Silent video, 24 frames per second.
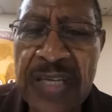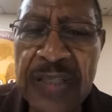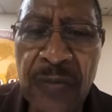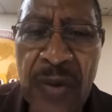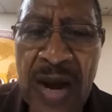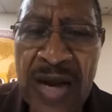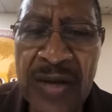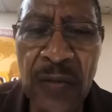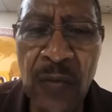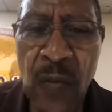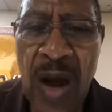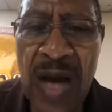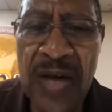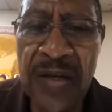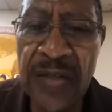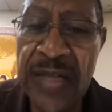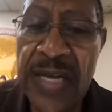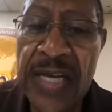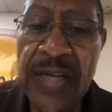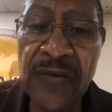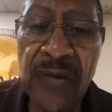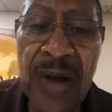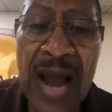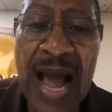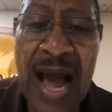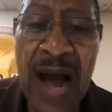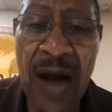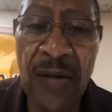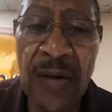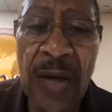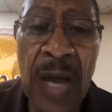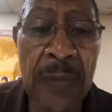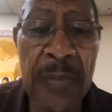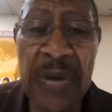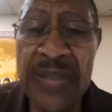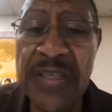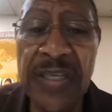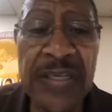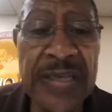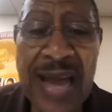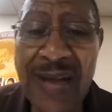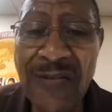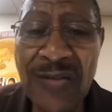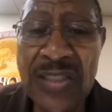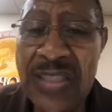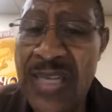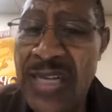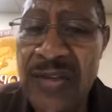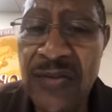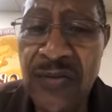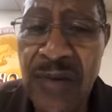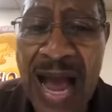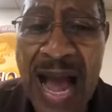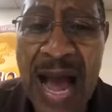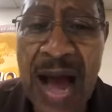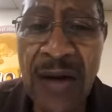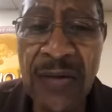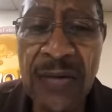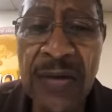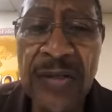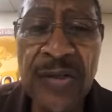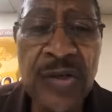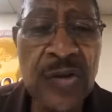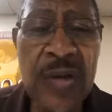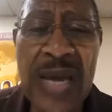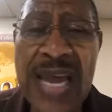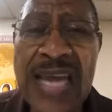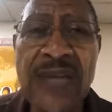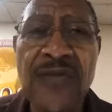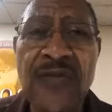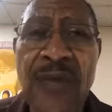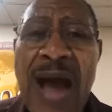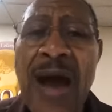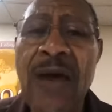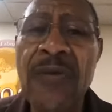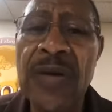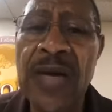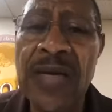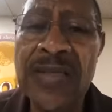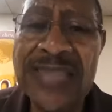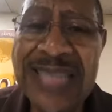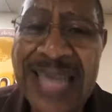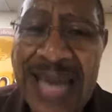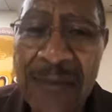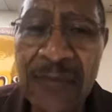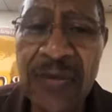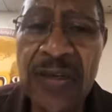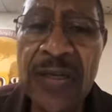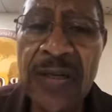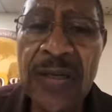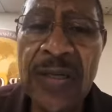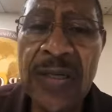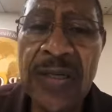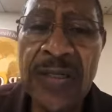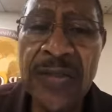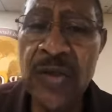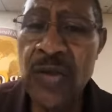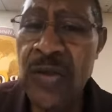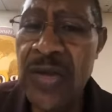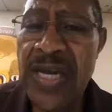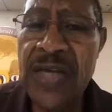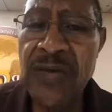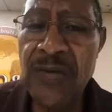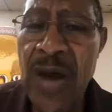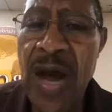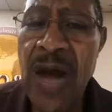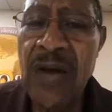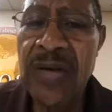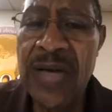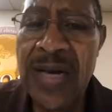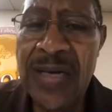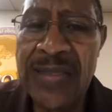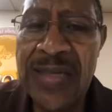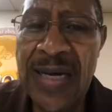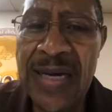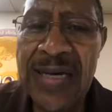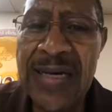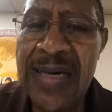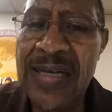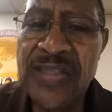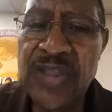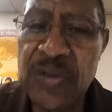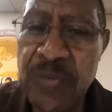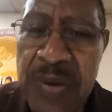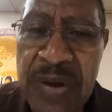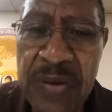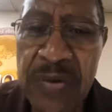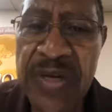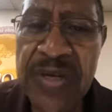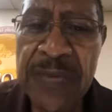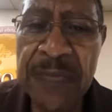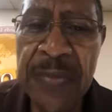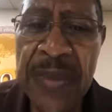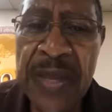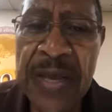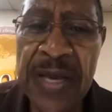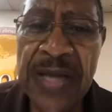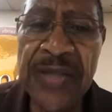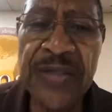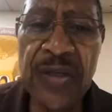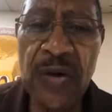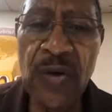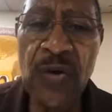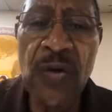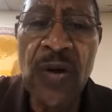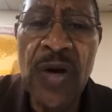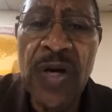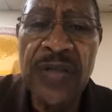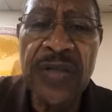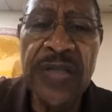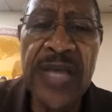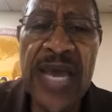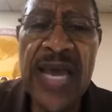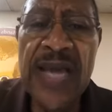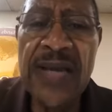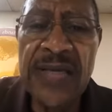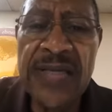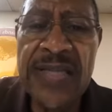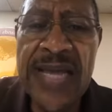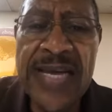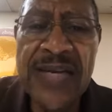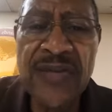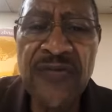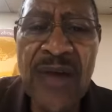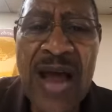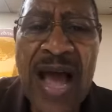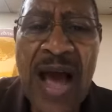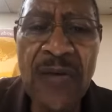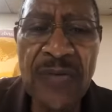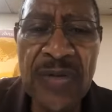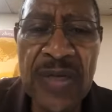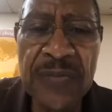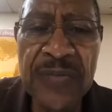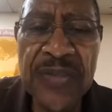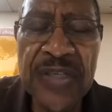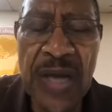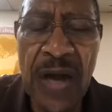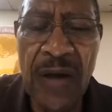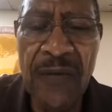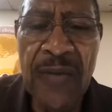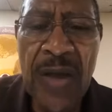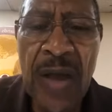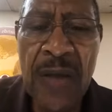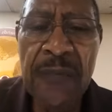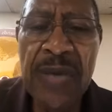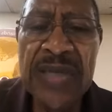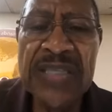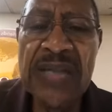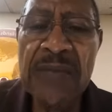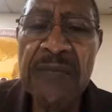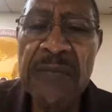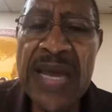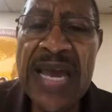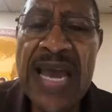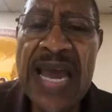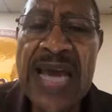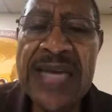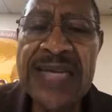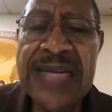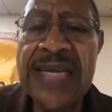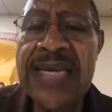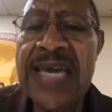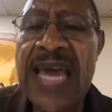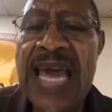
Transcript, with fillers: ran in the water. They drowned, but the devil didn't drown. You can't drown a devil. You can't drown a spirit. And so they drowned themselves. But the man, they